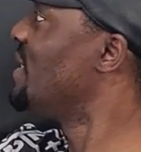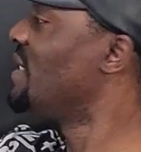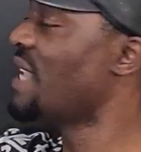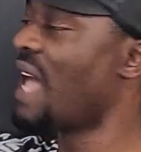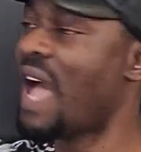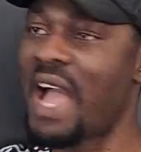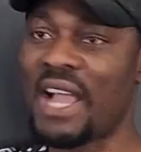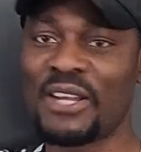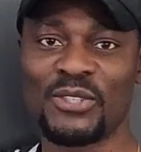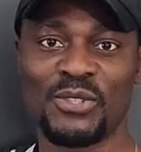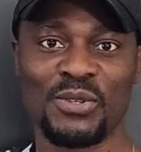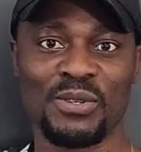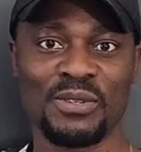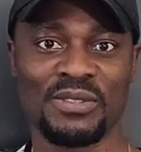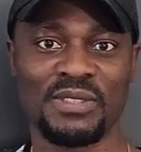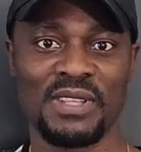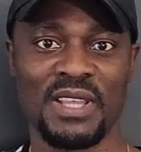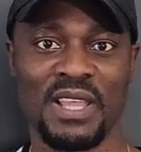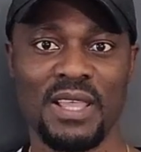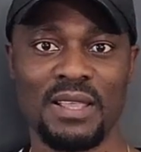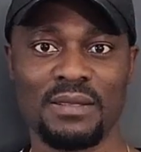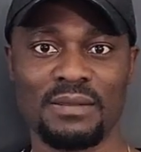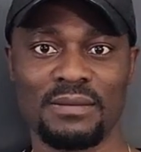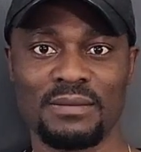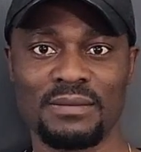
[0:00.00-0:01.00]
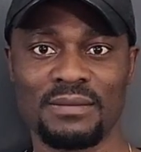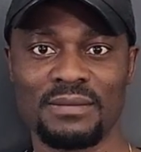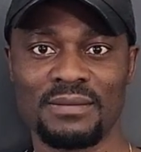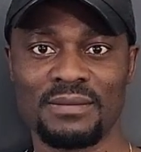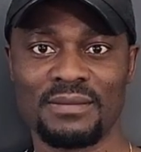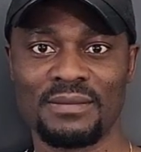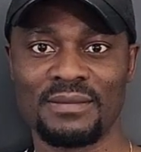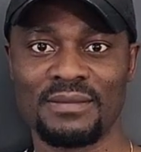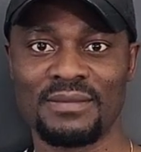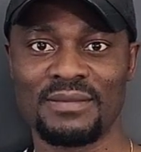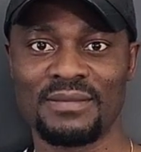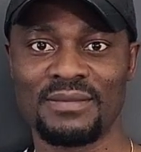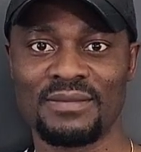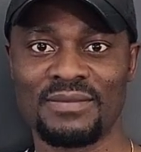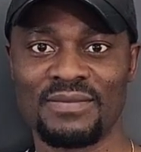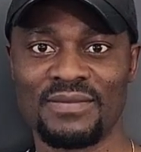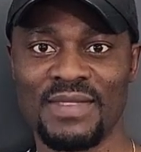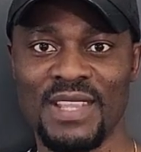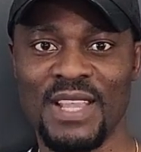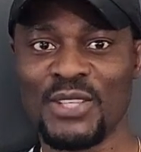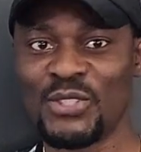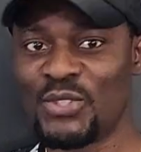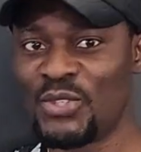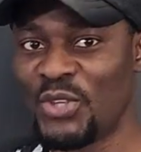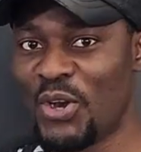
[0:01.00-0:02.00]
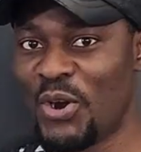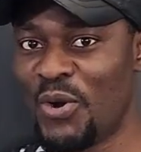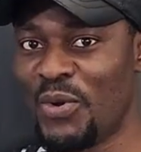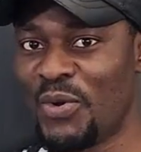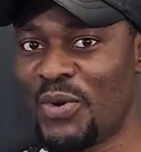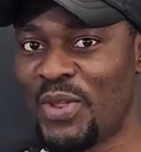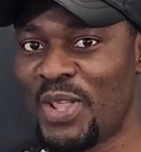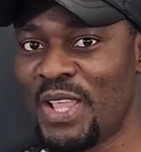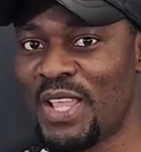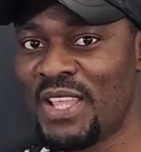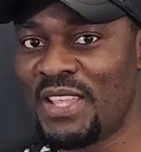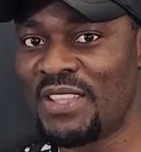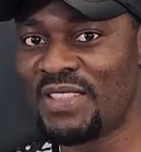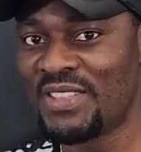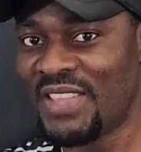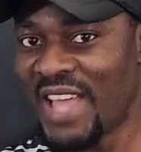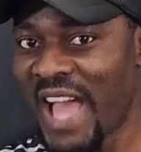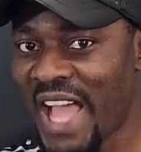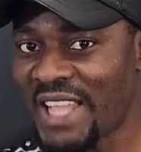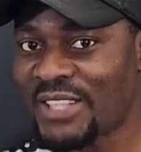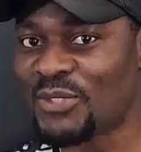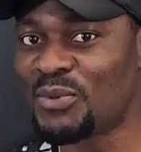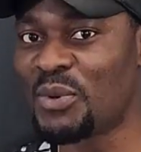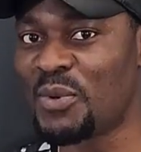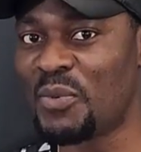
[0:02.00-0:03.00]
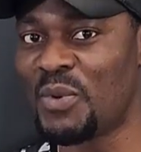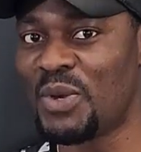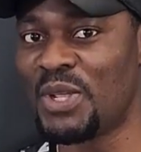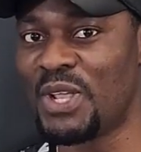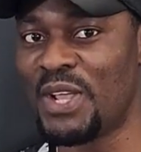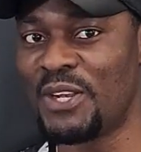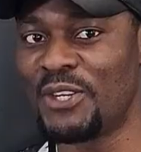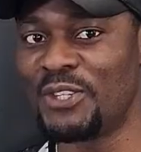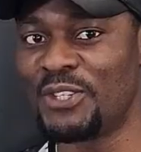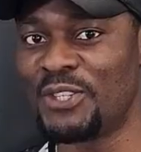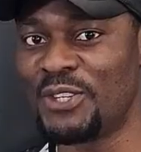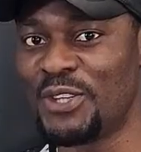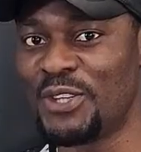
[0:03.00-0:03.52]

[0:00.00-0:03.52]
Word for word: actual thing. So that's what we're going to